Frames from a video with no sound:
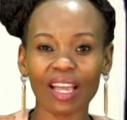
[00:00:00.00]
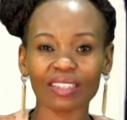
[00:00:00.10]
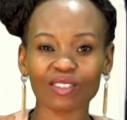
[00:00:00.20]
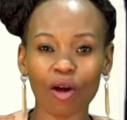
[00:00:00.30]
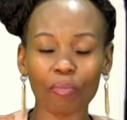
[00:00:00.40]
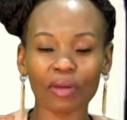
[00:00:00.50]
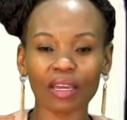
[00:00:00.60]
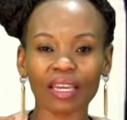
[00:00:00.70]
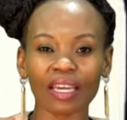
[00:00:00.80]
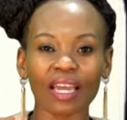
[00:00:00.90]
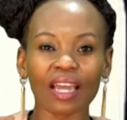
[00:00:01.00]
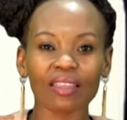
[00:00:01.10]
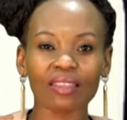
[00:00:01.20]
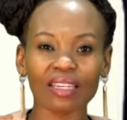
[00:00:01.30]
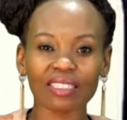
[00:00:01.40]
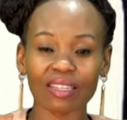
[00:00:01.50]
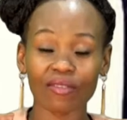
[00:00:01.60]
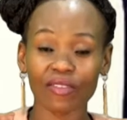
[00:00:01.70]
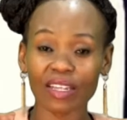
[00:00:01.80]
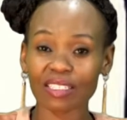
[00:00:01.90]
a topic that is
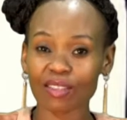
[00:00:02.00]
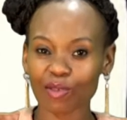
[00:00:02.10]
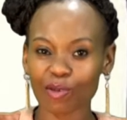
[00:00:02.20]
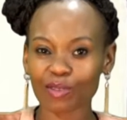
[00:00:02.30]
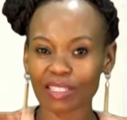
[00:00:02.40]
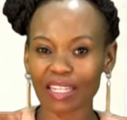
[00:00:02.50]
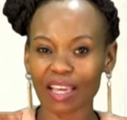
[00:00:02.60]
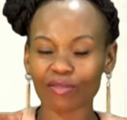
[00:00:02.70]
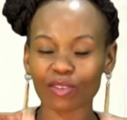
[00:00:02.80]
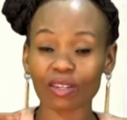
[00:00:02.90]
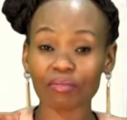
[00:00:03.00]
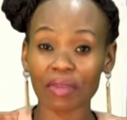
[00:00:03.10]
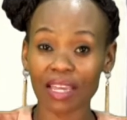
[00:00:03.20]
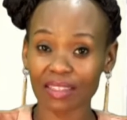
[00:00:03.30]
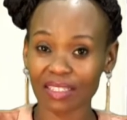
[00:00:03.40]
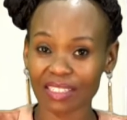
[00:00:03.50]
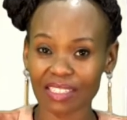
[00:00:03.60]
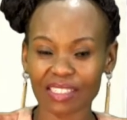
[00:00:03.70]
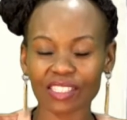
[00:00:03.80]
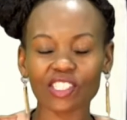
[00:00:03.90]
affecting those that have not made the
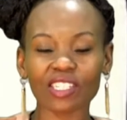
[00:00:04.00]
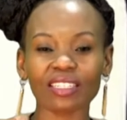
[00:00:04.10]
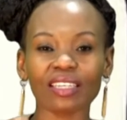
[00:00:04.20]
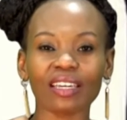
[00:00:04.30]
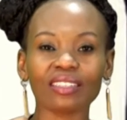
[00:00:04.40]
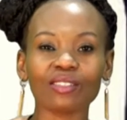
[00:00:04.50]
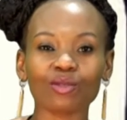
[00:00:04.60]
decision yet.